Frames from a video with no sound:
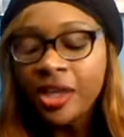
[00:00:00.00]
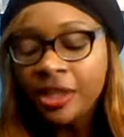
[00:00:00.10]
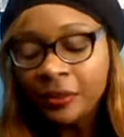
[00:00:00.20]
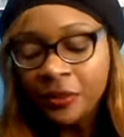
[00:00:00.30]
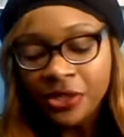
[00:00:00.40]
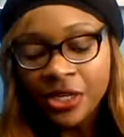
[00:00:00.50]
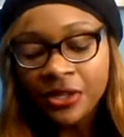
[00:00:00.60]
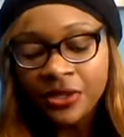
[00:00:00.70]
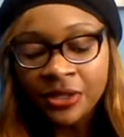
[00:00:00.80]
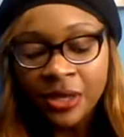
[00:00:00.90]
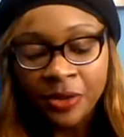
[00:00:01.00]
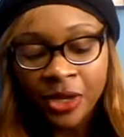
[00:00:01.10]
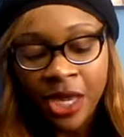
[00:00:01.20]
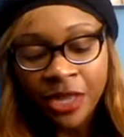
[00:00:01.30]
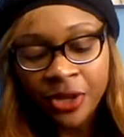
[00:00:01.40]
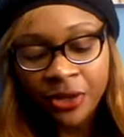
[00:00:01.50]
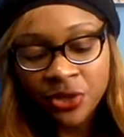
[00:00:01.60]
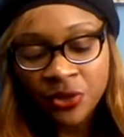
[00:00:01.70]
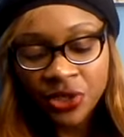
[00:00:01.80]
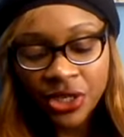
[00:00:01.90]
Let me tell you something. There are
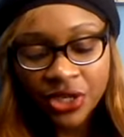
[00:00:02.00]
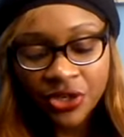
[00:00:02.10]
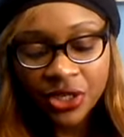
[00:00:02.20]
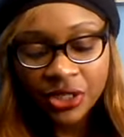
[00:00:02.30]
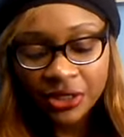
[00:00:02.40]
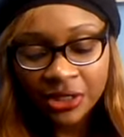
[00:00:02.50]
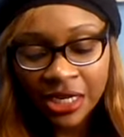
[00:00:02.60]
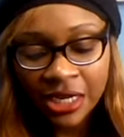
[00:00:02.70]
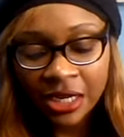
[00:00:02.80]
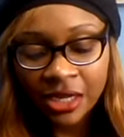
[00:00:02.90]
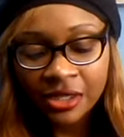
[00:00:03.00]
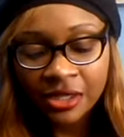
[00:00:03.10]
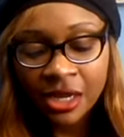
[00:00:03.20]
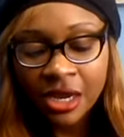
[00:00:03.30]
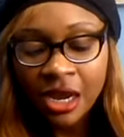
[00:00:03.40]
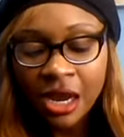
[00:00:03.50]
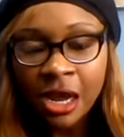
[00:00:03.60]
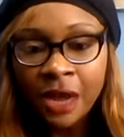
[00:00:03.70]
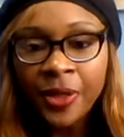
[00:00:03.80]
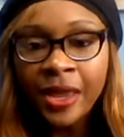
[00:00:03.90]
strategic things
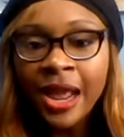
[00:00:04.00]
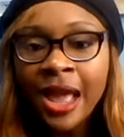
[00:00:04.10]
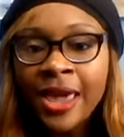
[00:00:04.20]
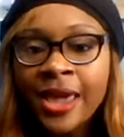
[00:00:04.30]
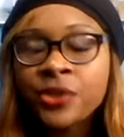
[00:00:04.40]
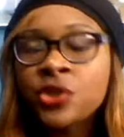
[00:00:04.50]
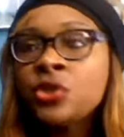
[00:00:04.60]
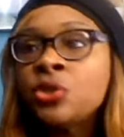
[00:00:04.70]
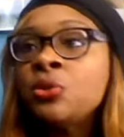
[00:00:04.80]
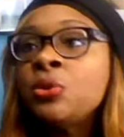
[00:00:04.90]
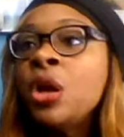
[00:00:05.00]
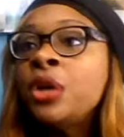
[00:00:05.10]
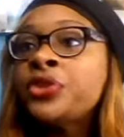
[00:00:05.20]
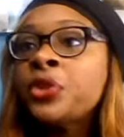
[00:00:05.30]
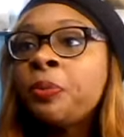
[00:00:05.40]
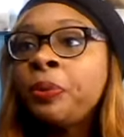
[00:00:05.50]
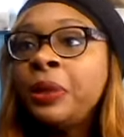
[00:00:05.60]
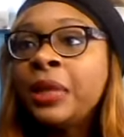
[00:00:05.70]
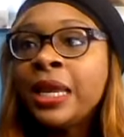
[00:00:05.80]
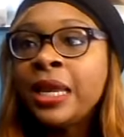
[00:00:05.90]
that I had to do to
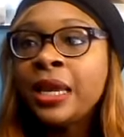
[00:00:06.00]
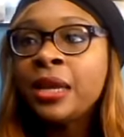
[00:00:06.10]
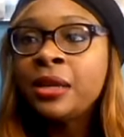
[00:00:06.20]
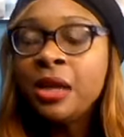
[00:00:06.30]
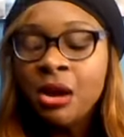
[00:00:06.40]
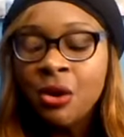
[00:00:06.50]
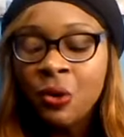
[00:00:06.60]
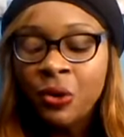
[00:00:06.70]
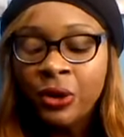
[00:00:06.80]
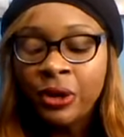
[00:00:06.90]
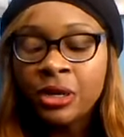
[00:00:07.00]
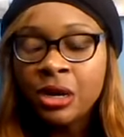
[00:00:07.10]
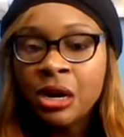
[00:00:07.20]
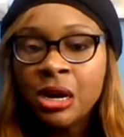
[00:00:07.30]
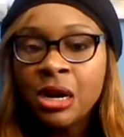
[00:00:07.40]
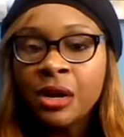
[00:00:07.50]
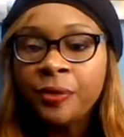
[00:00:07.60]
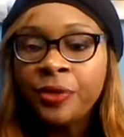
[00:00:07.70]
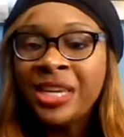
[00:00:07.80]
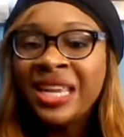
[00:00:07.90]
plan on
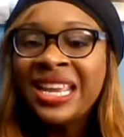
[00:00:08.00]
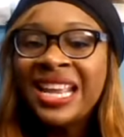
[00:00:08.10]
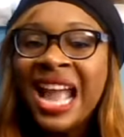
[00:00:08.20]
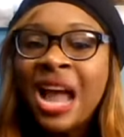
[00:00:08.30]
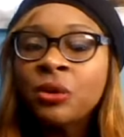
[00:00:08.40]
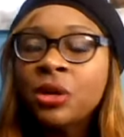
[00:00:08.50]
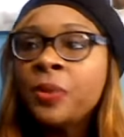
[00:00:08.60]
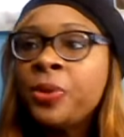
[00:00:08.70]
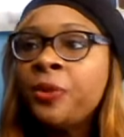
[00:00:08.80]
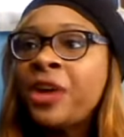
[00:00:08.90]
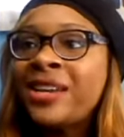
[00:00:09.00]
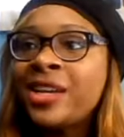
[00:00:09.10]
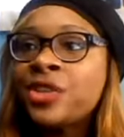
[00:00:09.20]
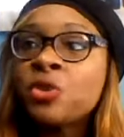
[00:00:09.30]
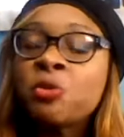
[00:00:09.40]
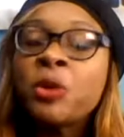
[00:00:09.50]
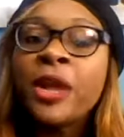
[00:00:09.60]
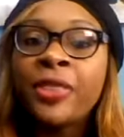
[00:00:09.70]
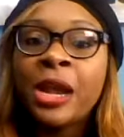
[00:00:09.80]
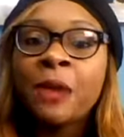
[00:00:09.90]
getting out of the financial rut
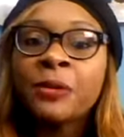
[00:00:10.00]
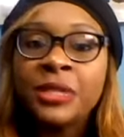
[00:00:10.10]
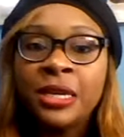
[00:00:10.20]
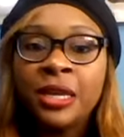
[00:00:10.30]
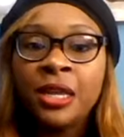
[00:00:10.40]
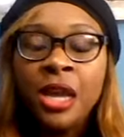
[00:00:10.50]
that I was in,